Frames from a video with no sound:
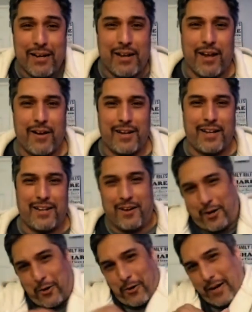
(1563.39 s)
And there, the
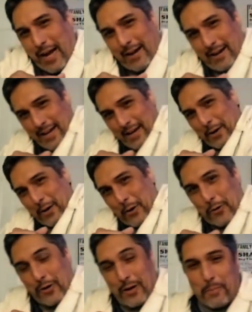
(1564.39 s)
girl kind of like
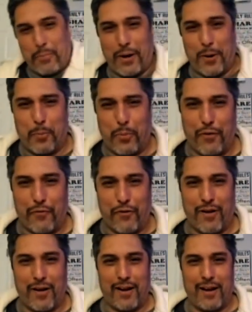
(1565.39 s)
curled up by her
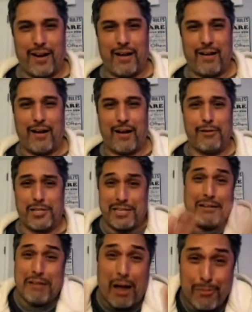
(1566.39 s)
boyfriend. And, I was just
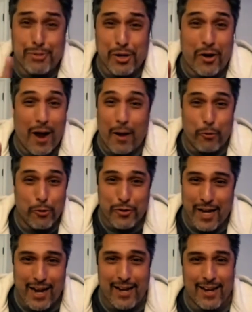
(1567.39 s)
like, "Oh, I'm sorry. I won't do
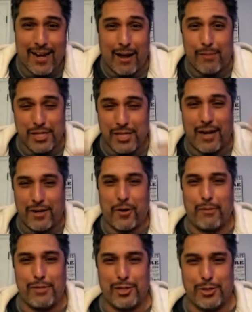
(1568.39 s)
that again. I'm
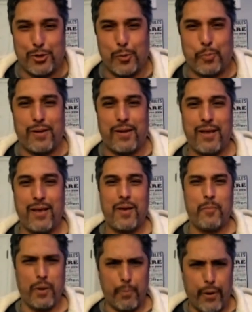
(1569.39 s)
just stupid."
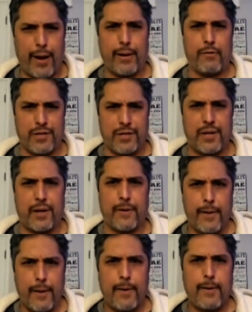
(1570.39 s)
But Brandy was just like,
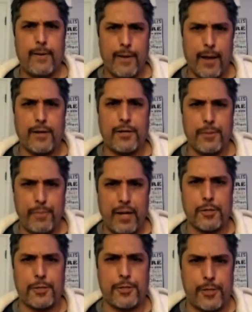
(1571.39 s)
"Yeah, she
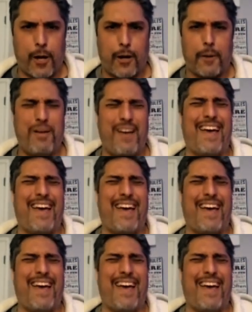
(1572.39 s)
better shut up."